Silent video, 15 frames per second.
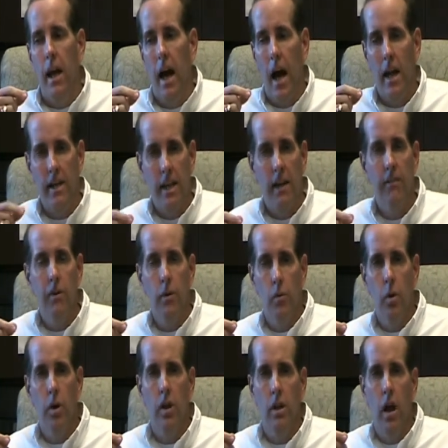I definitely
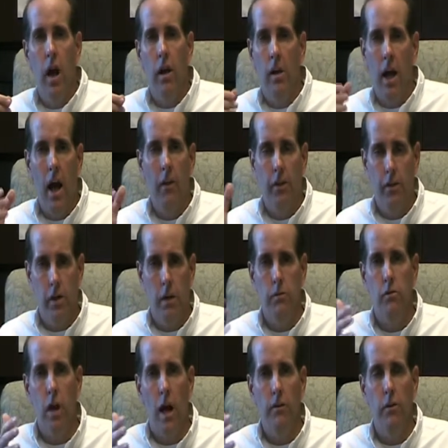work a lot on how the
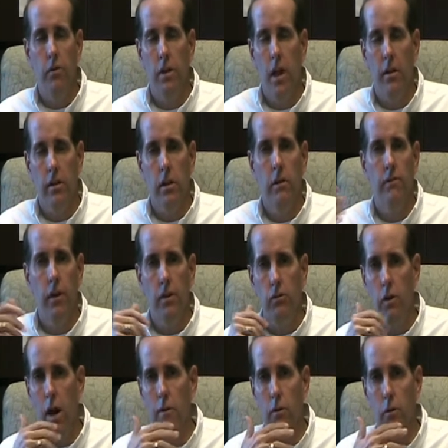club travels and how the club face
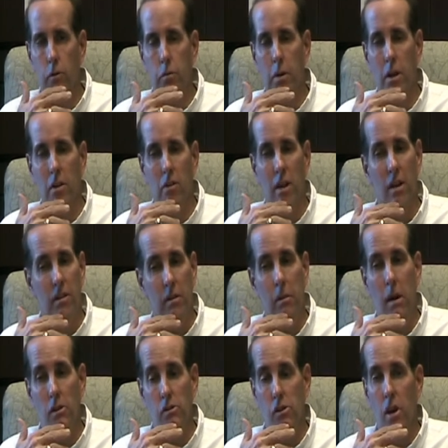travels, because last time
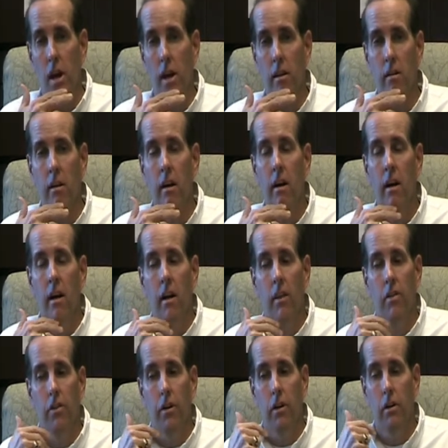I checked,
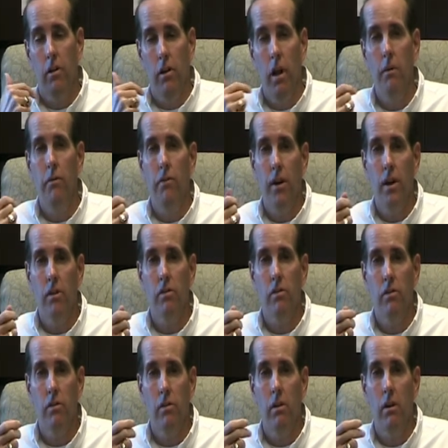the club
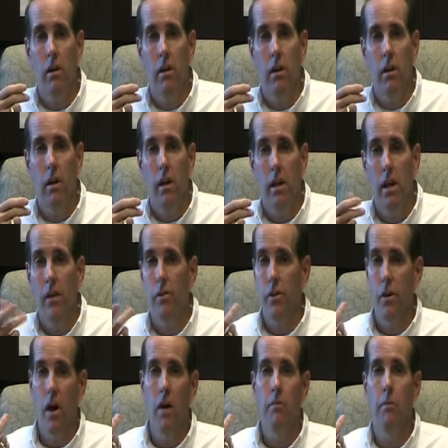face hit
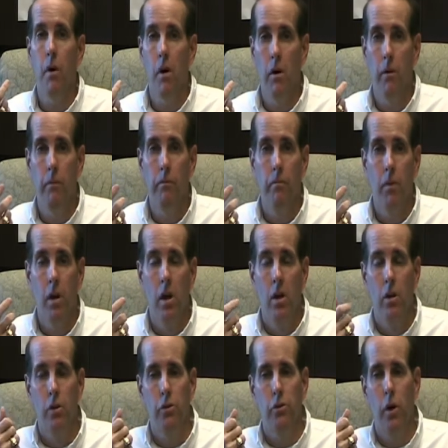the golf ball.
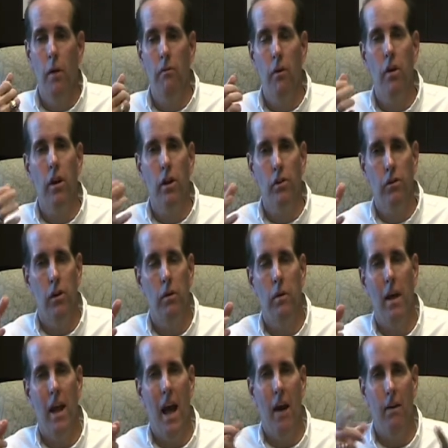So I'm very concerned
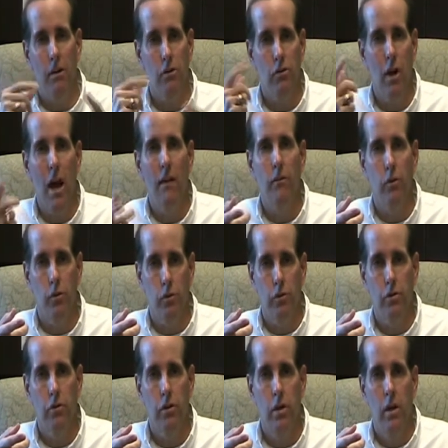about how it
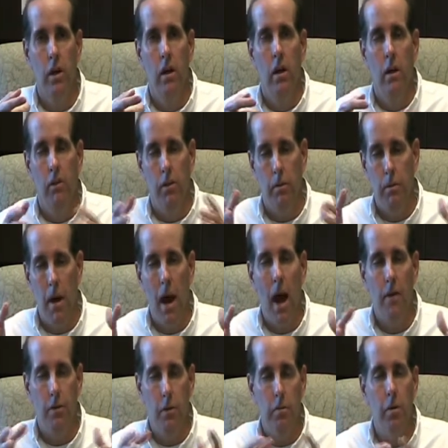travels, the
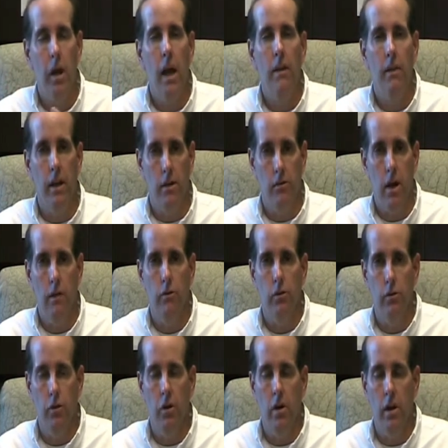path or plane that it
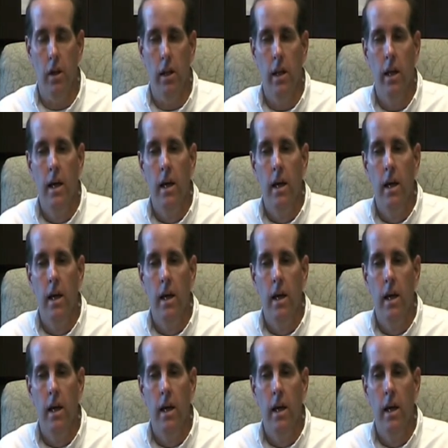travels on.